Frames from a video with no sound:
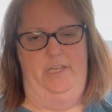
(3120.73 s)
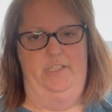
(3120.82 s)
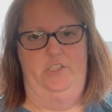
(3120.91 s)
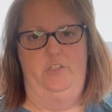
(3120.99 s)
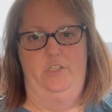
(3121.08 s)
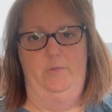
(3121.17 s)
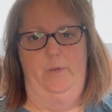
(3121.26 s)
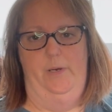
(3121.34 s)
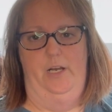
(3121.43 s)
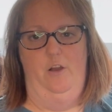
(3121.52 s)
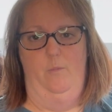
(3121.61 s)
as soon as we
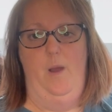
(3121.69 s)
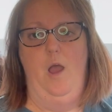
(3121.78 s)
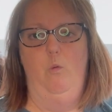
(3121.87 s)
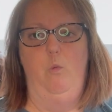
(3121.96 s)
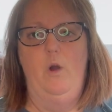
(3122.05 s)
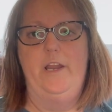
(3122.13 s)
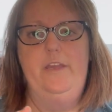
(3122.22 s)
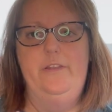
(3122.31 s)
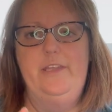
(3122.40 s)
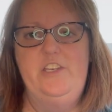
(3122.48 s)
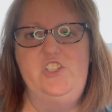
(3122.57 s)
walk home, what do you
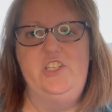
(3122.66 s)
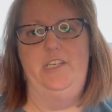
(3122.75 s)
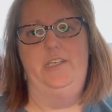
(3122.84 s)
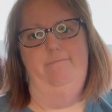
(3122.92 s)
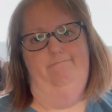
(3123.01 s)
think she did?